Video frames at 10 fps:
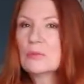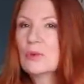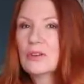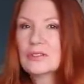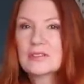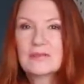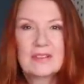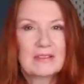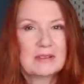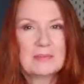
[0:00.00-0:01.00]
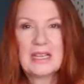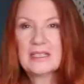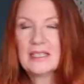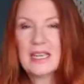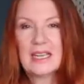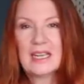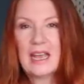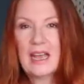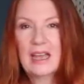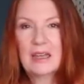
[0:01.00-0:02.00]
was very
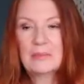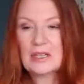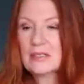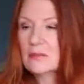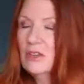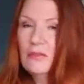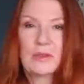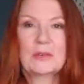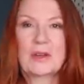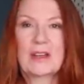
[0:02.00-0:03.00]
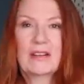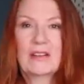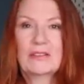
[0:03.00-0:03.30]
basic, because I know I'm going to wear